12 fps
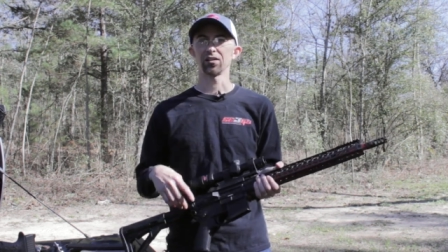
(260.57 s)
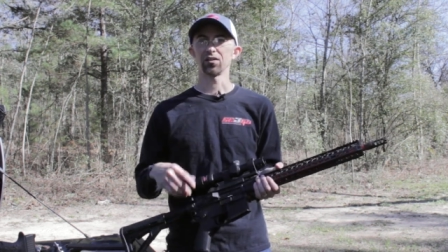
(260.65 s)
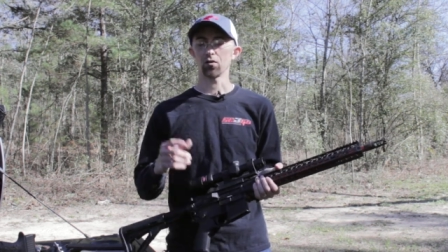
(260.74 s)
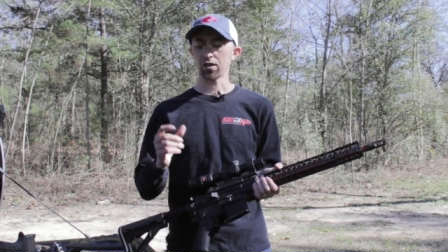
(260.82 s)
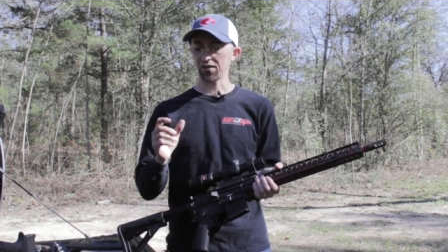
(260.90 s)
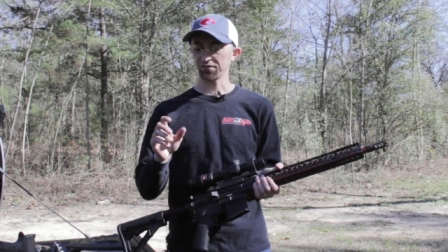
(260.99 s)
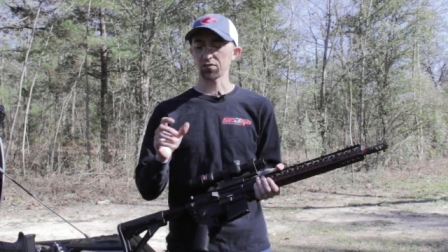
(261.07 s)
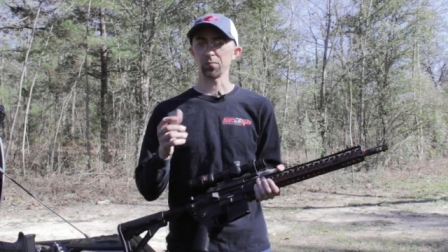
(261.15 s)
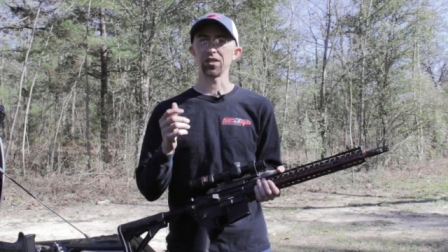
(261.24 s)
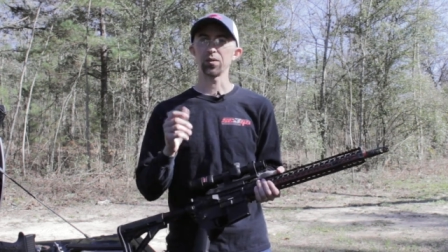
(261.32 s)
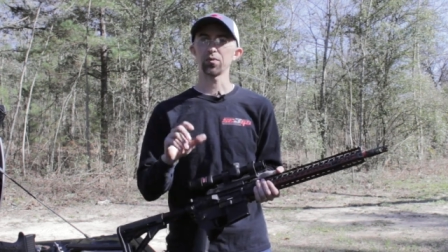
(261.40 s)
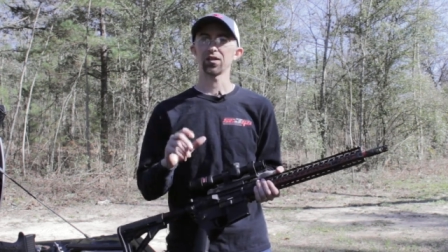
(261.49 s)
Don't have to
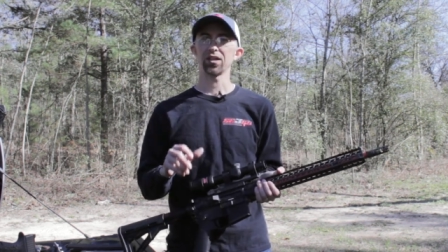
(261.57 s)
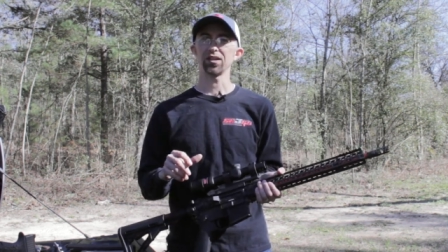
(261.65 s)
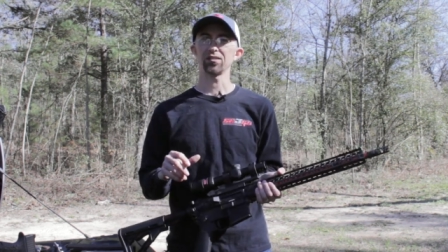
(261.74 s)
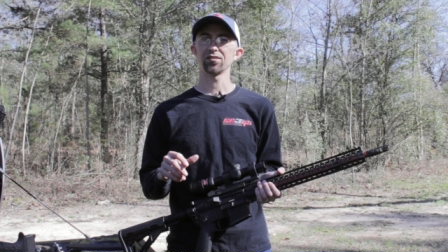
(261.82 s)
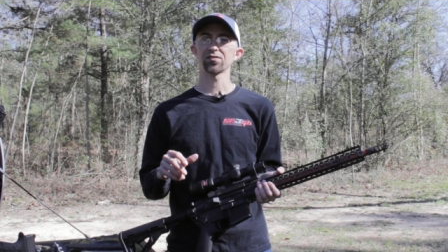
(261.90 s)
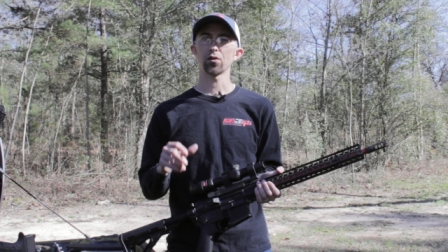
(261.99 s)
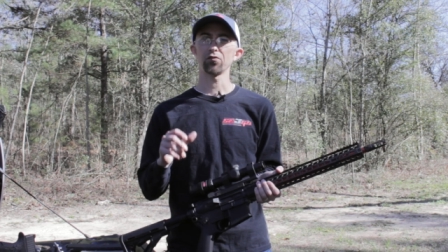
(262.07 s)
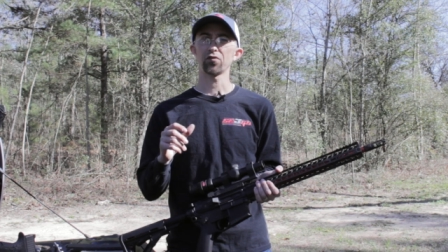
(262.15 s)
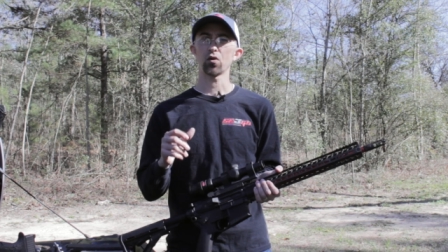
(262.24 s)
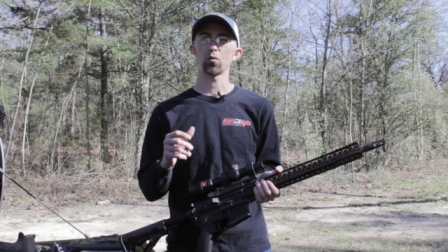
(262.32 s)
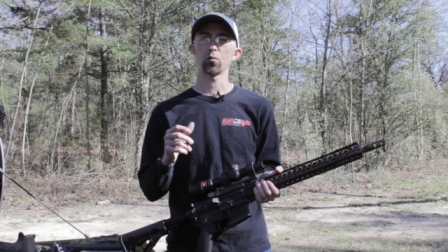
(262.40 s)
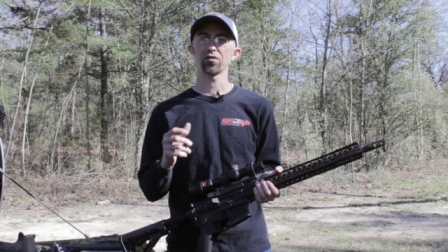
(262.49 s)
manipulate so
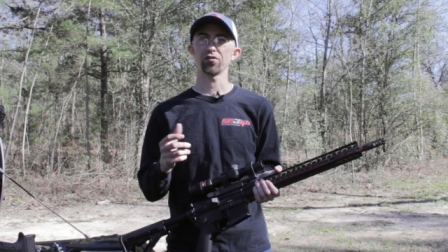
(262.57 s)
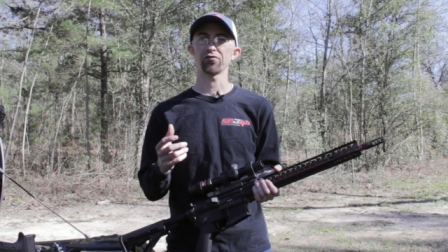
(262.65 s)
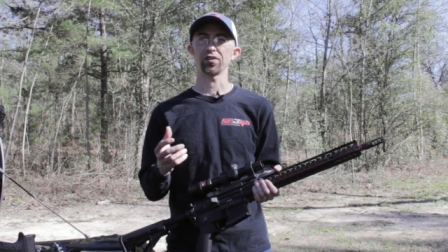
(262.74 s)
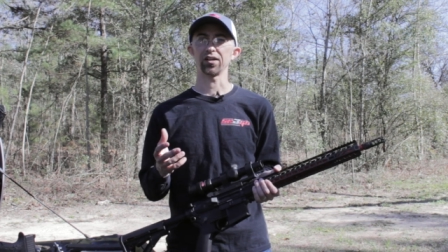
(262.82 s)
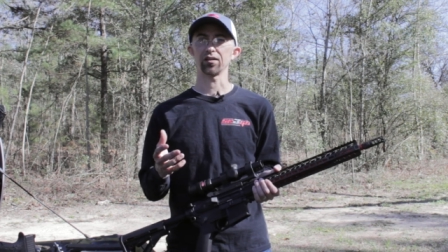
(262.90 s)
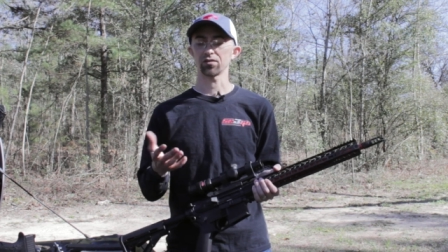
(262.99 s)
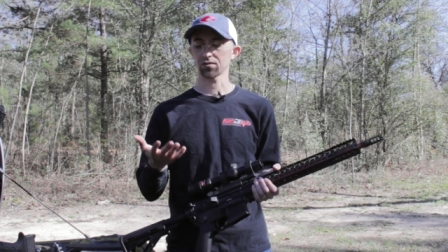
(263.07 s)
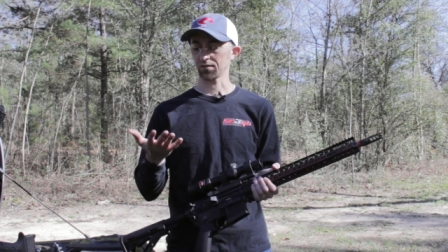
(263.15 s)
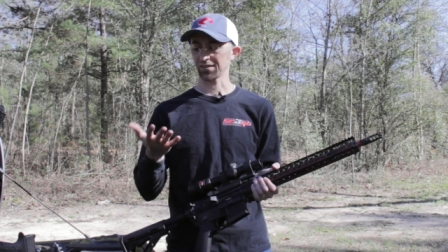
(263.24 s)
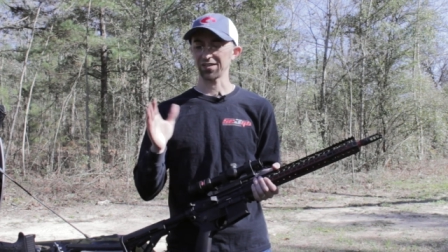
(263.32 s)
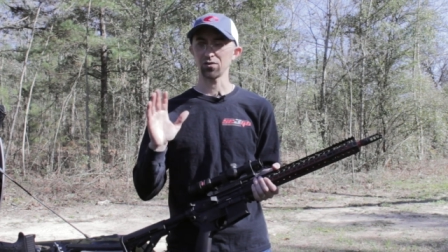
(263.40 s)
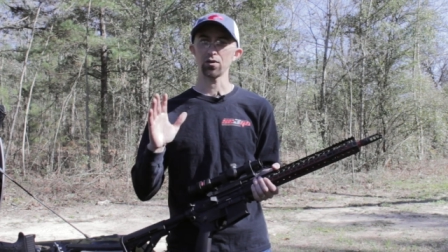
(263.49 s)
far with your fingers
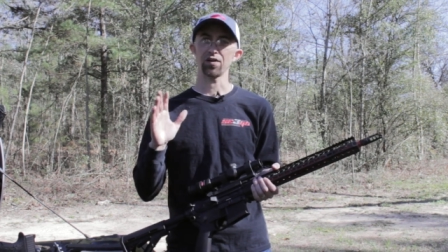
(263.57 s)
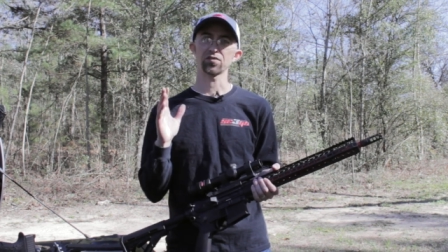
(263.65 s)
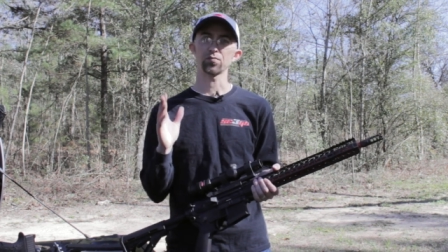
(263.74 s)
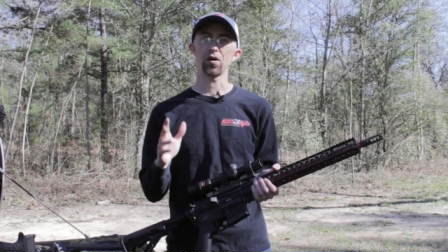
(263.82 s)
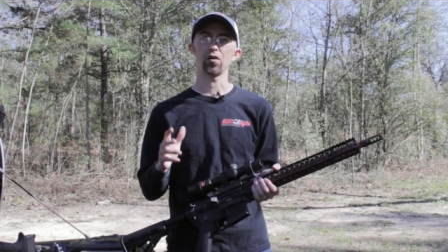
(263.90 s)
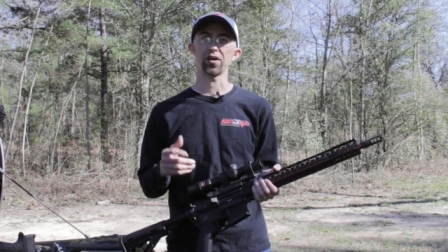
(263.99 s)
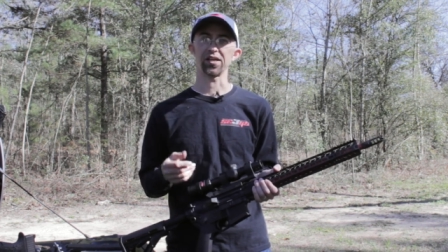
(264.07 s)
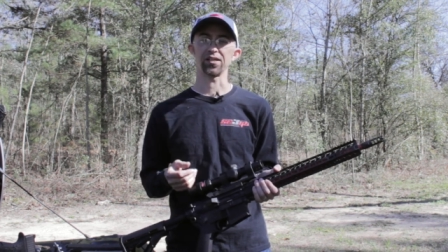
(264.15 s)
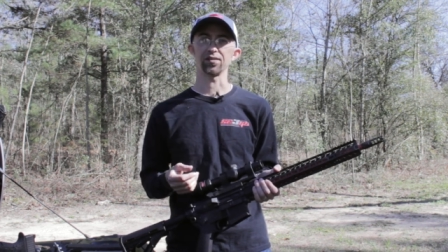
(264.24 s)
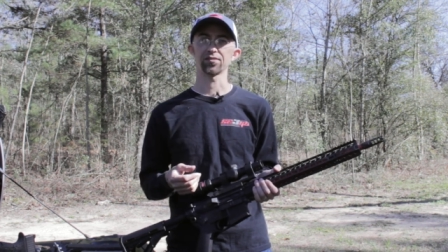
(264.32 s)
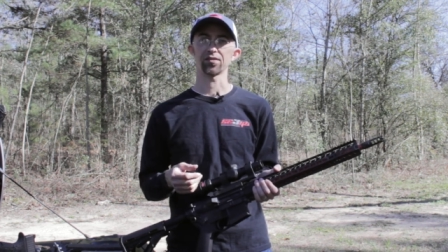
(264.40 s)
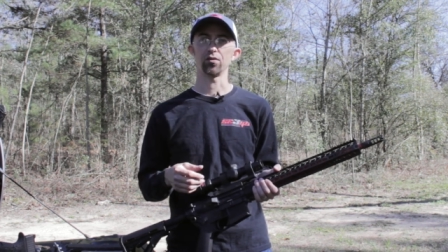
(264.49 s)
because I do have small
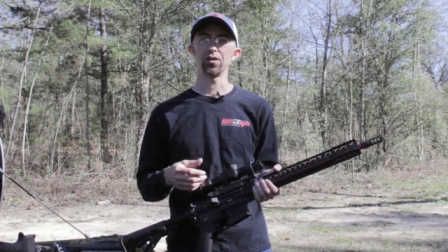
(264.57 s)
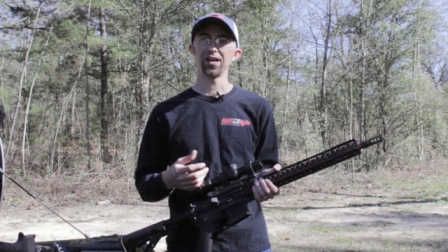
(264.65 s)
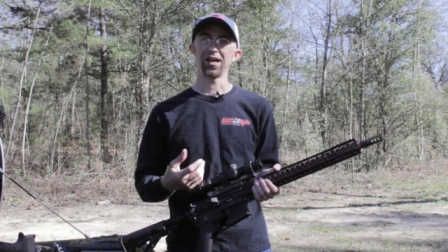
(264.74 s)
hands, so